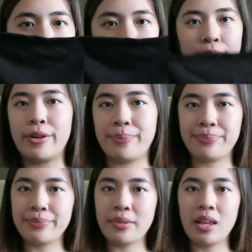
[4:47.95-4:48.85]
but you know,
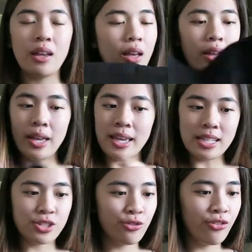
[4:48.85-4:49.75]

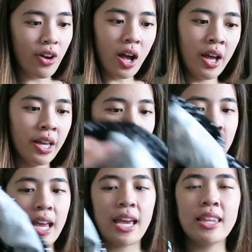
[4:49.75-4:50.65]
it's
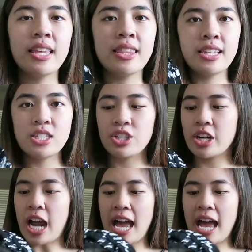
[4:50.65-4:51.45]
fine. And then this skirt,